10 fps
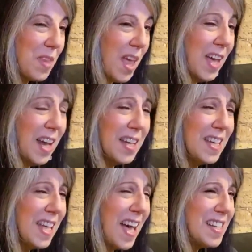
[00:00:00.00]
and I
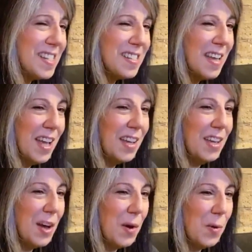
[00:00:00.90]
guess, you
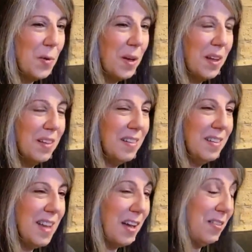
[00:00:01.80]
know, uh,
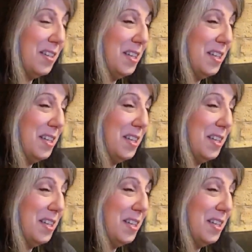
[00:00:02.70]
not only did